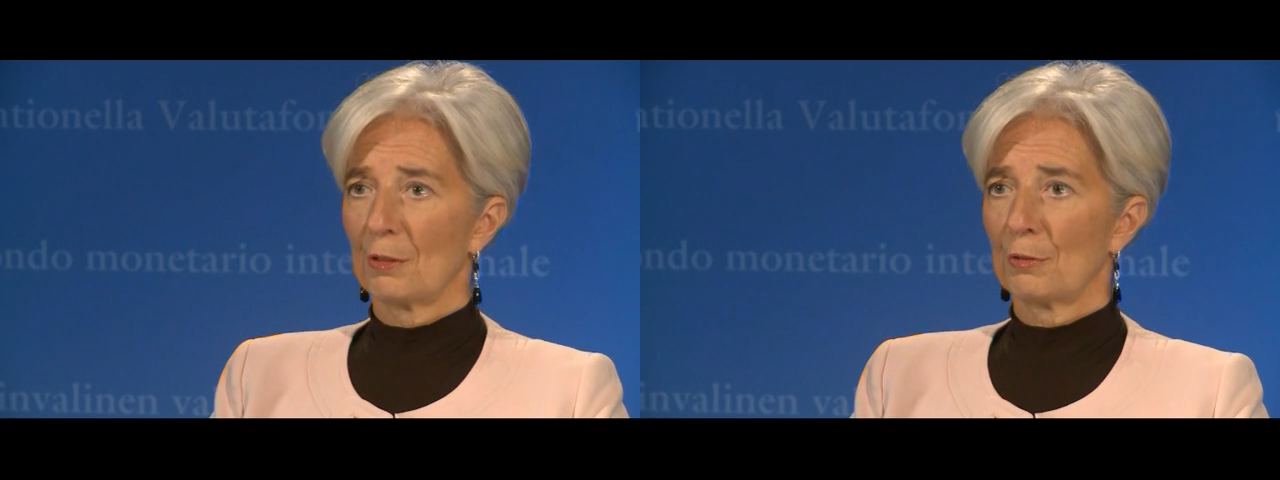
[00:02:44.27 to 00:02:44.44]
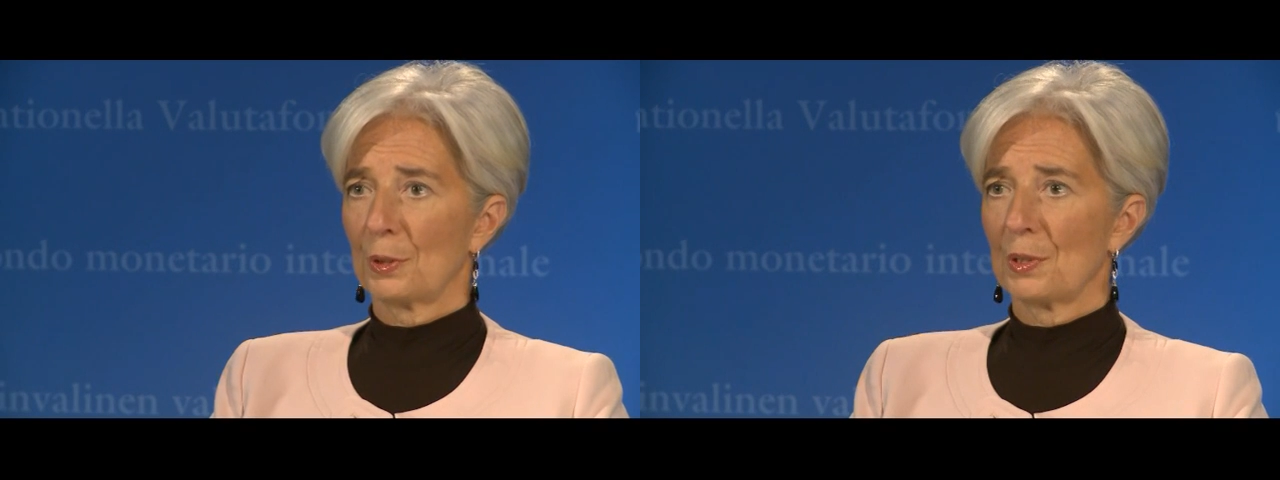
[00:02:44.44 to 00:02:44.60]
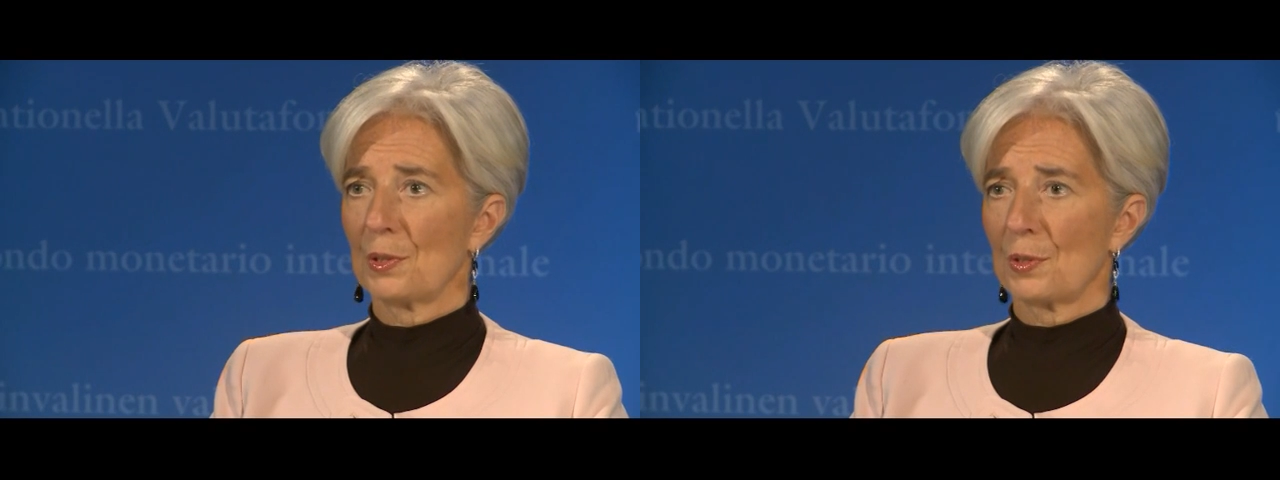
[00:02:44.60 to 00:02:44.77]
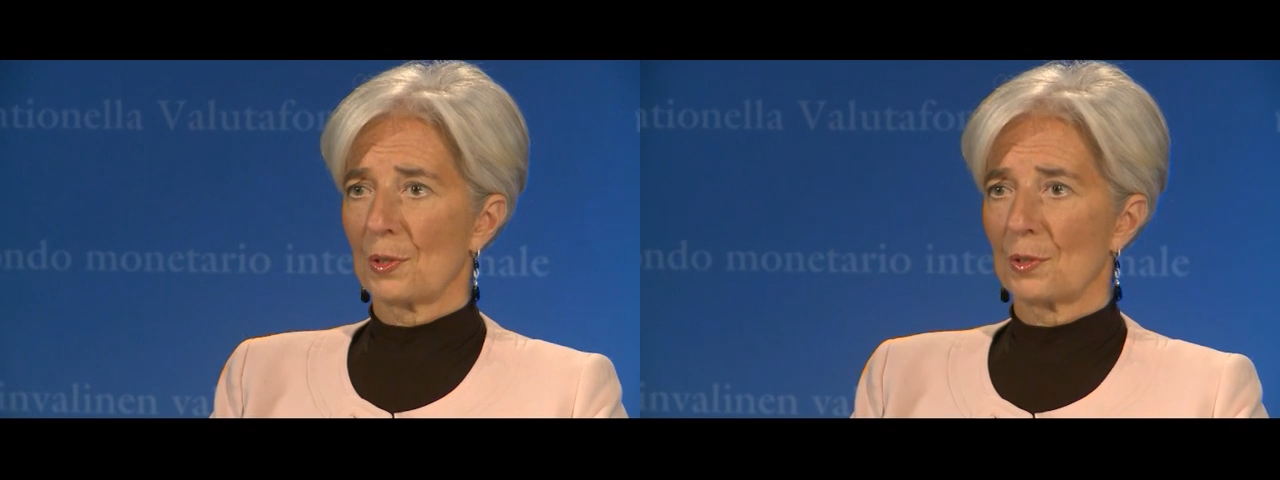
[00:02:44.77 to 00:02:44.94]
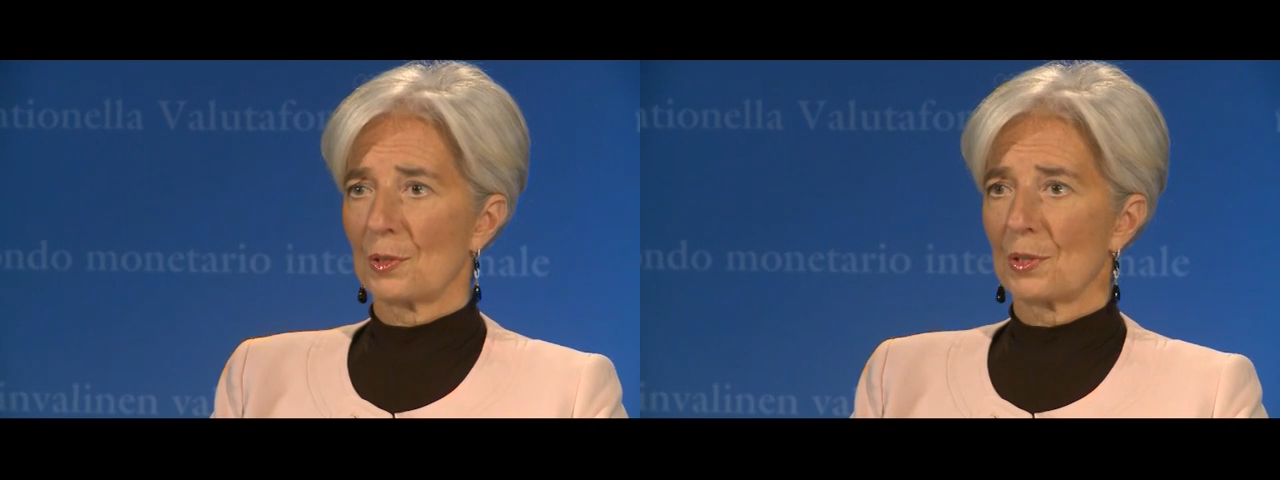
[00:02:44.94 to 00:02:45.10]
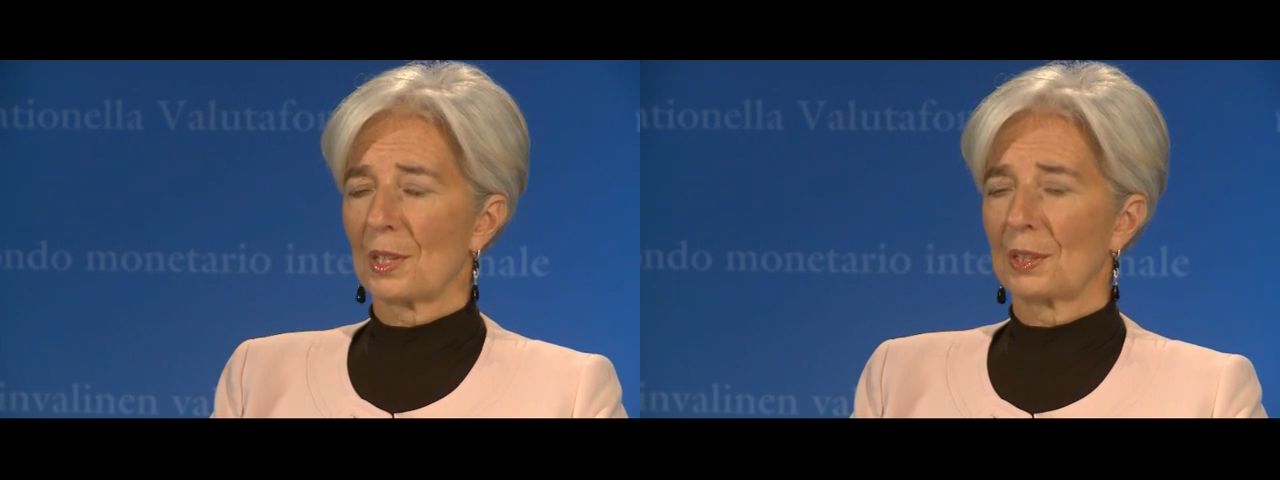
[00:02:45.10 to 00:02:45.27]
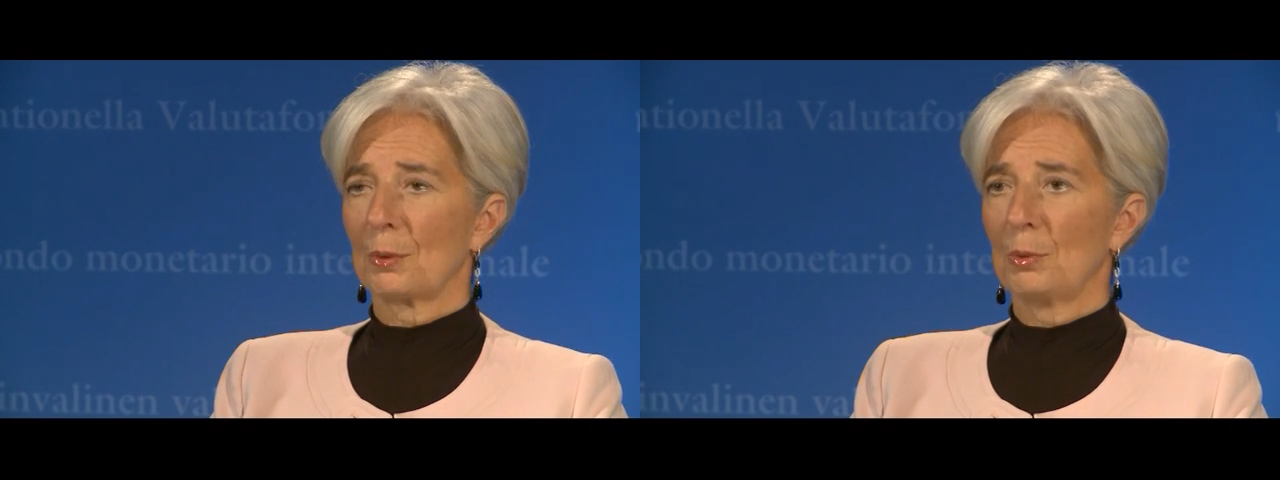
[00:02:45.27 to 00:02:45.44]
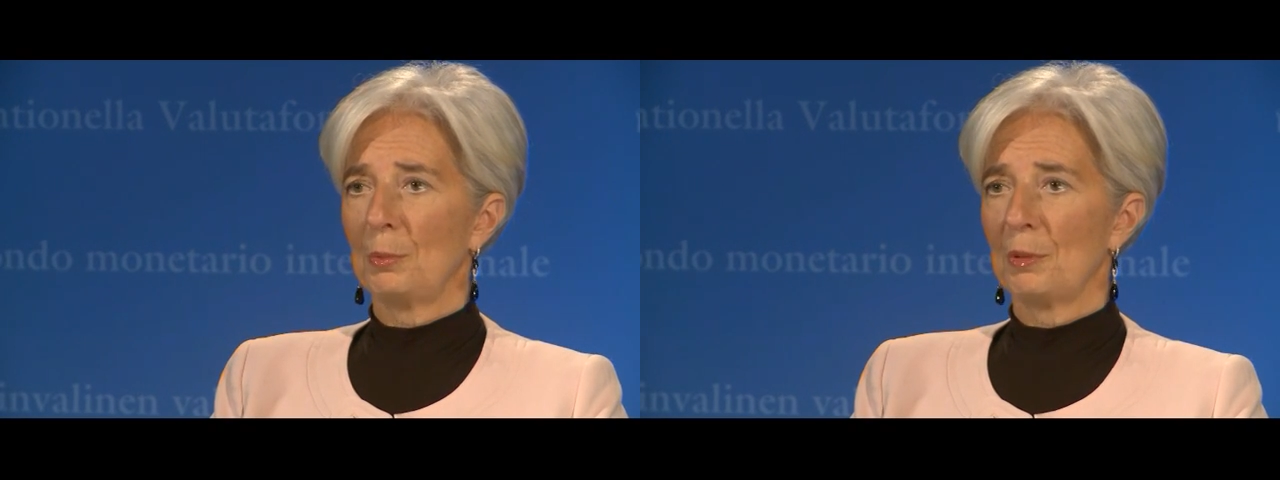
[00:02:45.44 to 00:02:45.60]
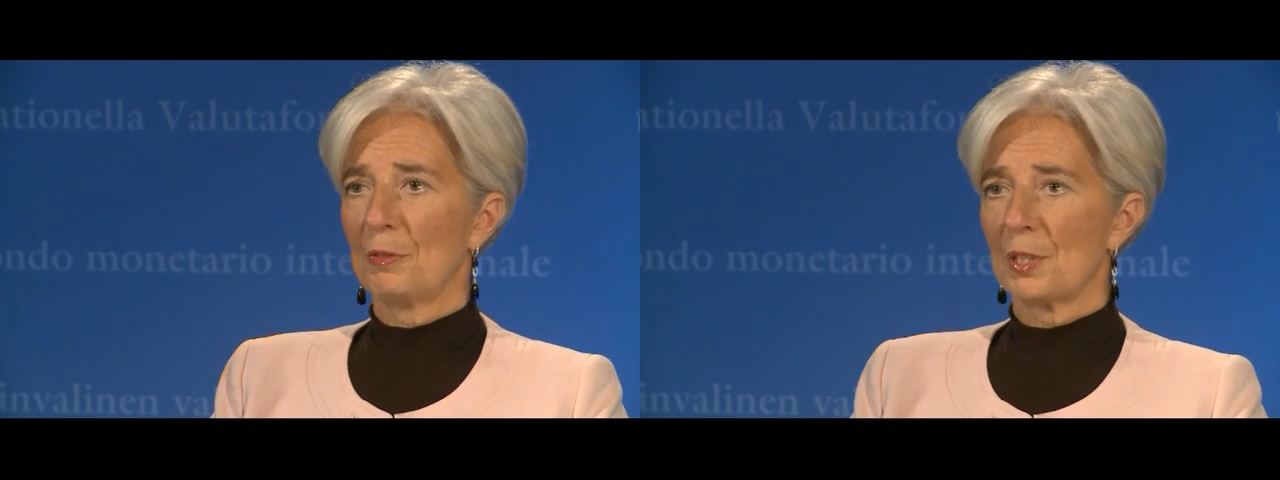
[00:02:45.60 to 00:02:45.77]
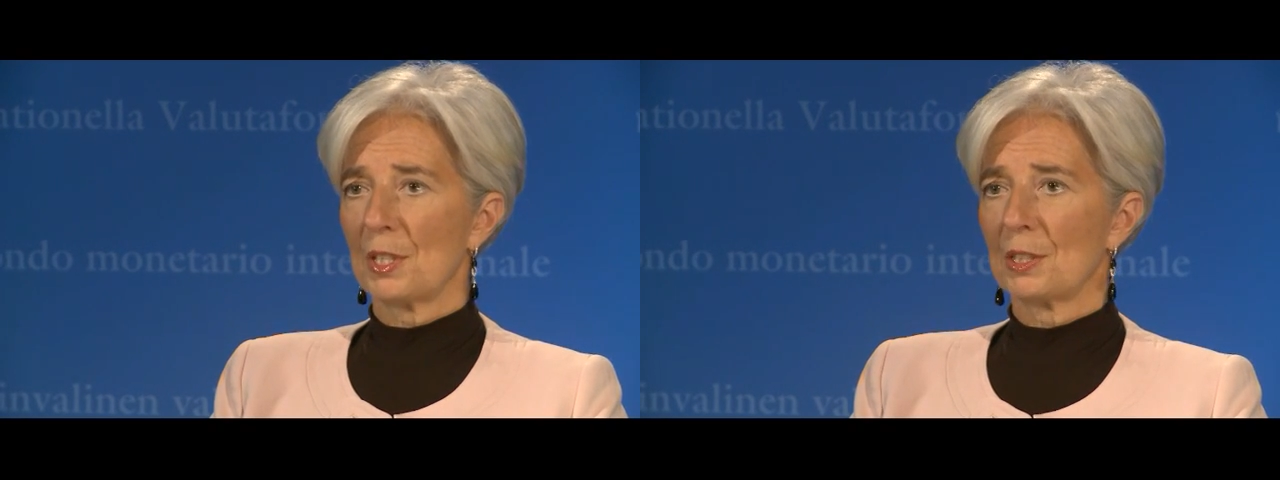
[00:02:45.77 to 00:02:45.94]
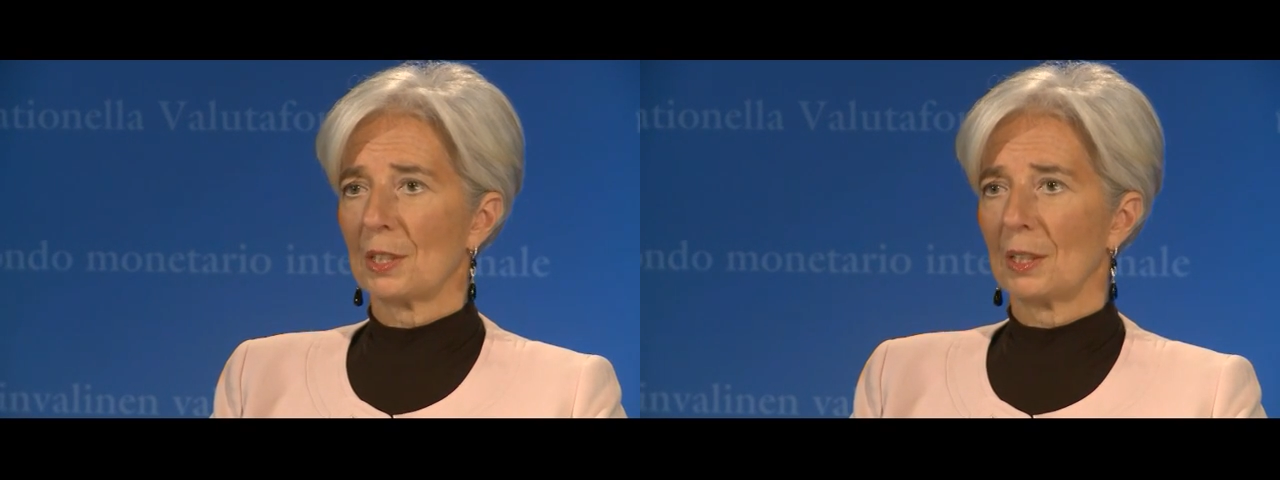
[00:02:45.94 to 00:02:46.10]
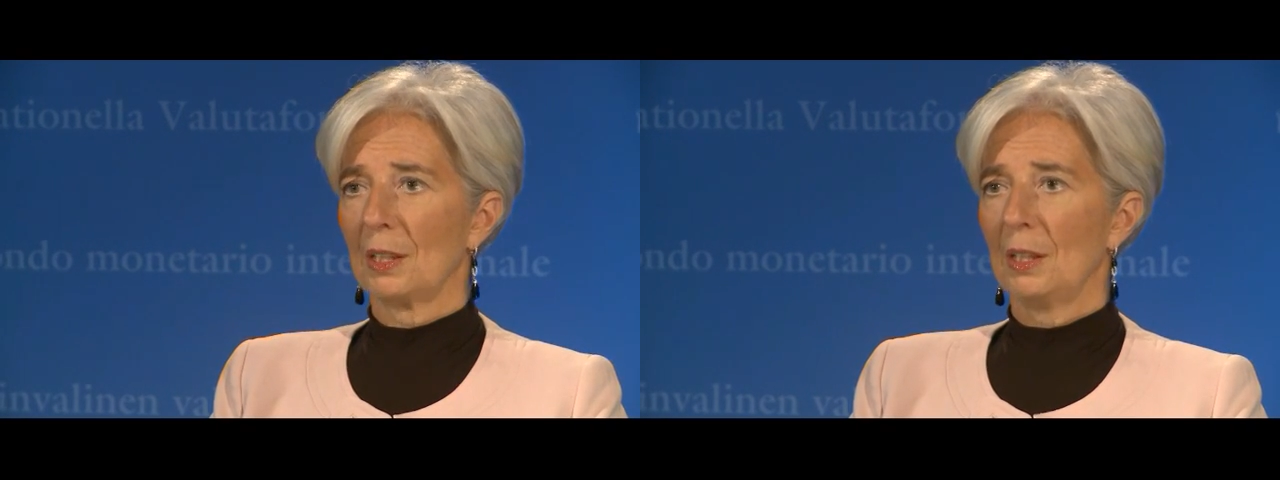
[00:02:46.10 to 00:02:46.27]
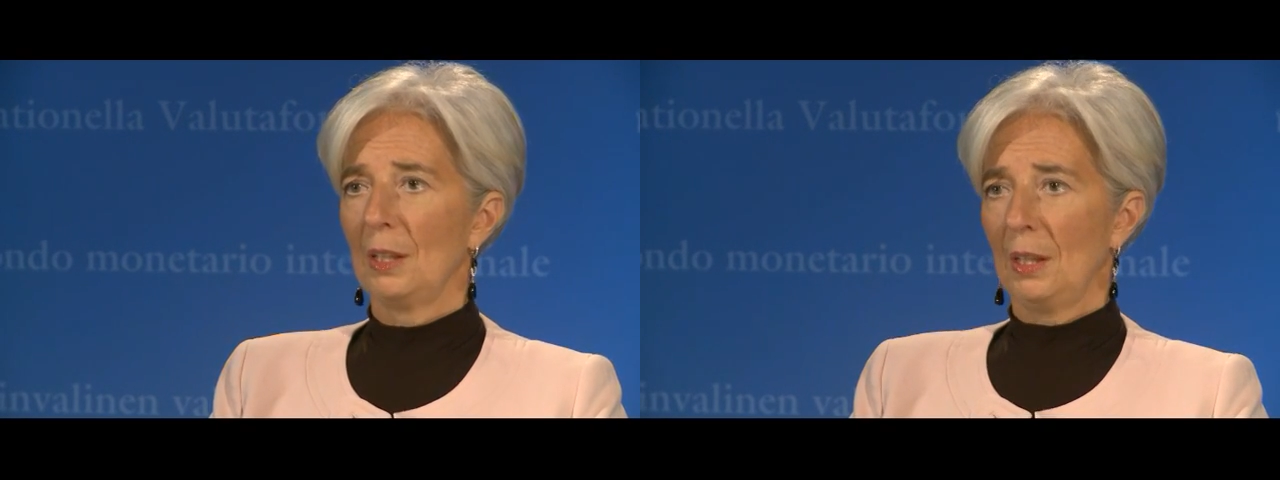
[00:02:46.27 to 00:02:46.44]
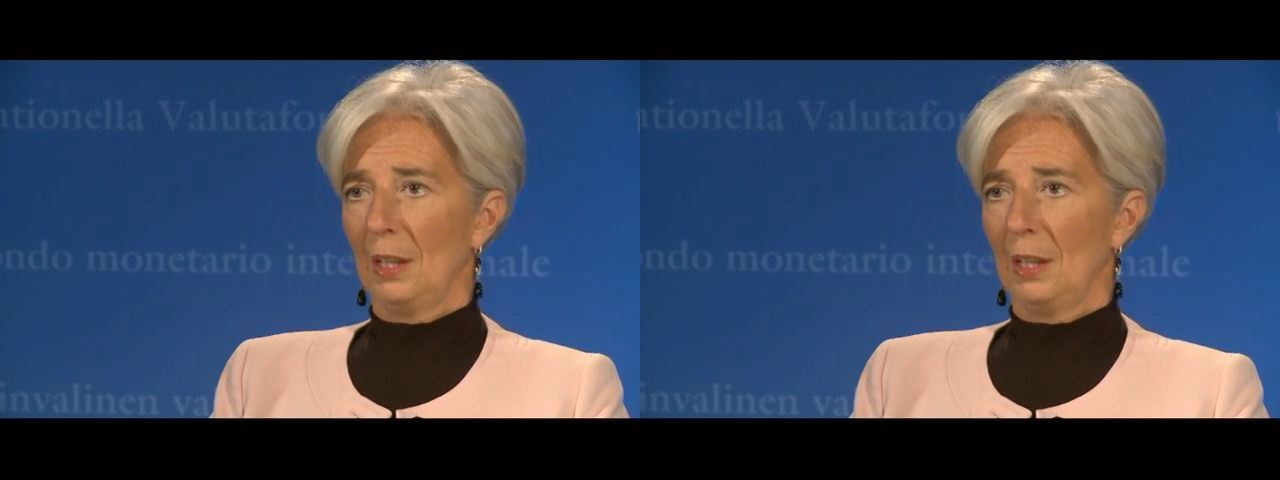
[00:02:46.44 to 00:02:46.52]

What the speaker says: for instance, that I will be visiting,